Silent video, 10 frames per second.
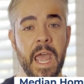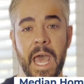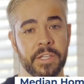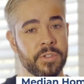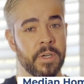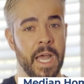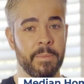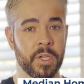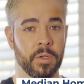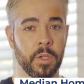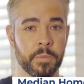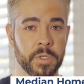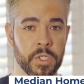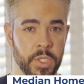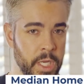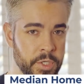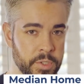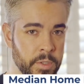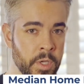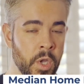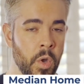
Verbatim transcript: astronomical appreciation,